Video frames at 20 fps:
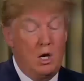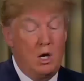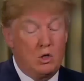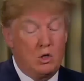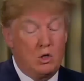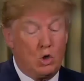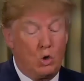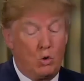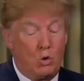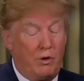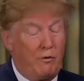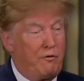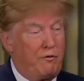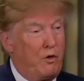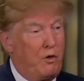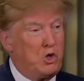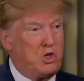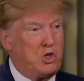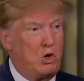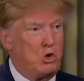So
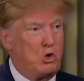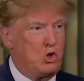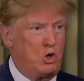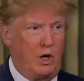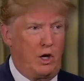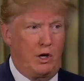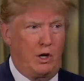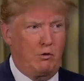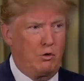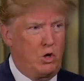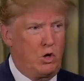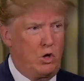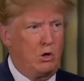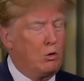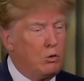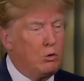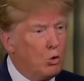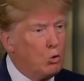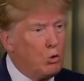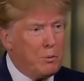first there's like
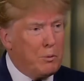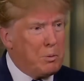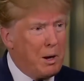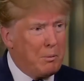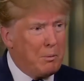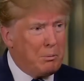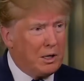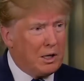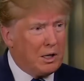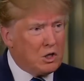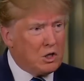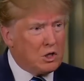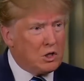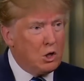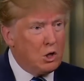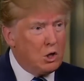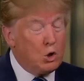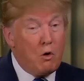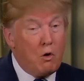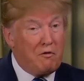the Republicans.
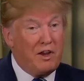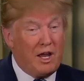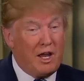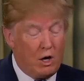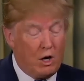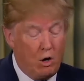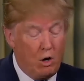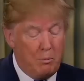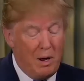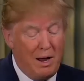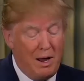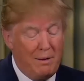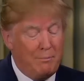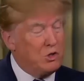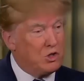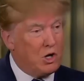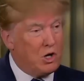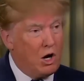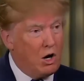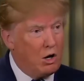Don't forget, Obama's
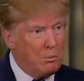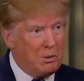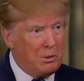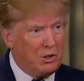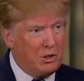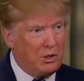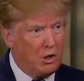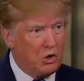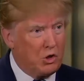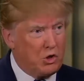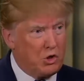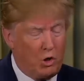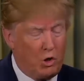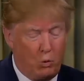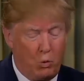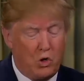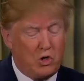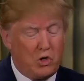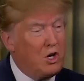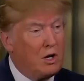a horrible negotiator.
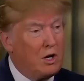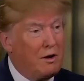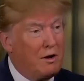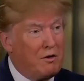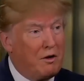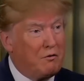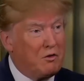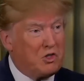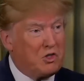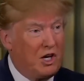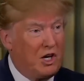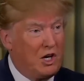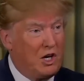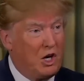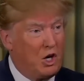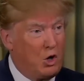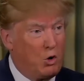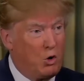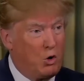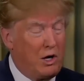Worst deal I've ever seen
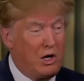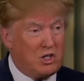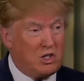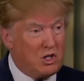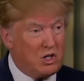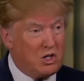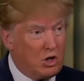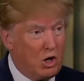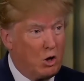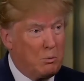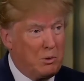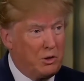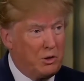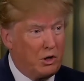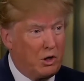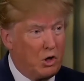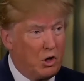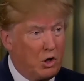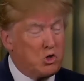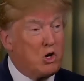in Iran. He's a terrible
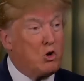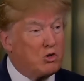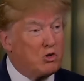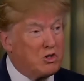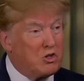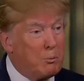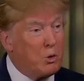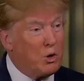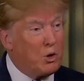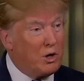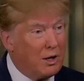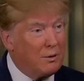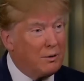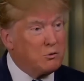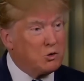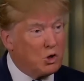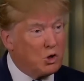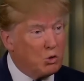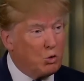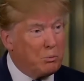negotiator except when it
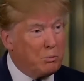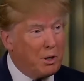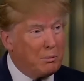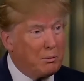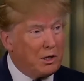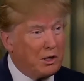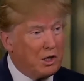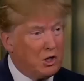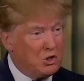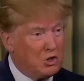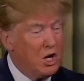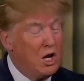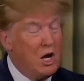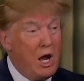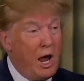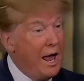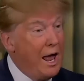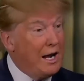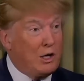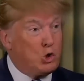comes to the Republicans.
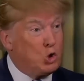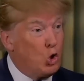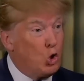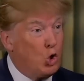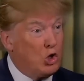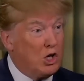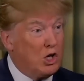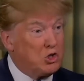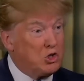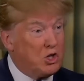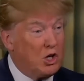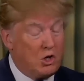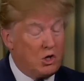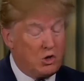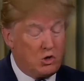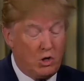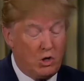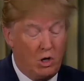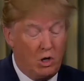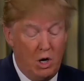And I saw it yesterday,
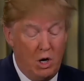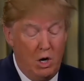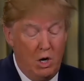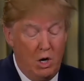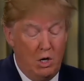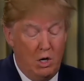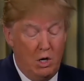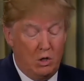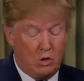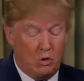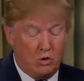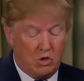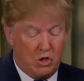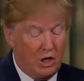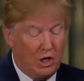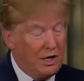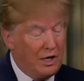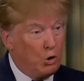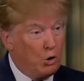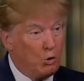Sean. So
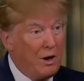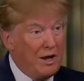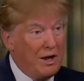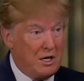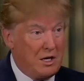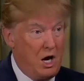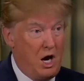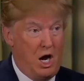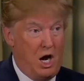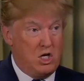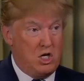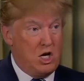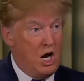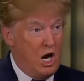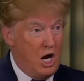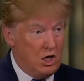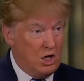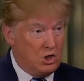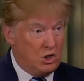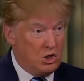Scalia, great guy,
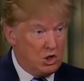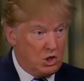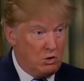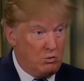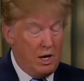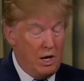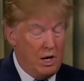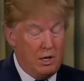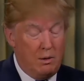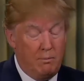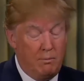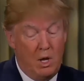dies, right?